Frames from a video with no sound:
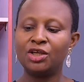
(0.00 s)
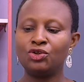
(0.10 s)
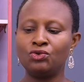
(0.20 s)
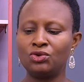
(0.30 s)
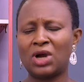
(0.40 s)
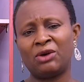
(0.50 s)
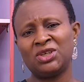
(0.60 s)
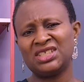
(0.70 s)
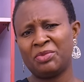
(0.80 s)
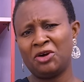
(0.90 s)
You know, I
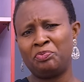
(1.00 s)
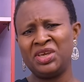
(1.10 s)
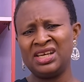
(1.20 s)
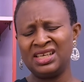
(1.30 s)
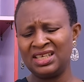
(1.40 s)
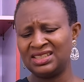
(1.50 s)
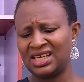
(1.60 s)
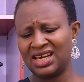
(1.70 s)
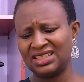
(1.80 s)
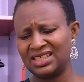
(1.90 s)
was about peeling it,
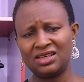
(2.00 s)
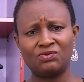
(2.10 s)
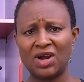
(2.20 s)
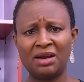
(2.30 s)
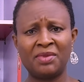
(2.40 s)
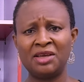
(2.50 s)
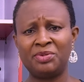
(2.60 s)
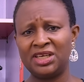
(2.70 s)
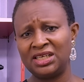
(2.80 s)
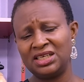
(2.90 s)
then I said, why am I
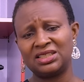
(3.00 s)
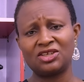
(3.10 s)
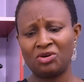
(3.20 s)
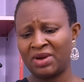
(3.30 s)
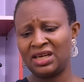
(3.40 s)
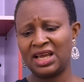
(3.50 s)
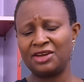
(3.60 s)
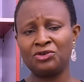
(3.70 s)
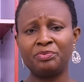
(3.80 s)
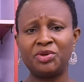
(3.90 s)
peeling it? Normally I
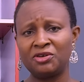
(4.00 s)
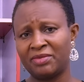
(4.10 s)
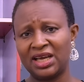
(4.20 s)
don't peel my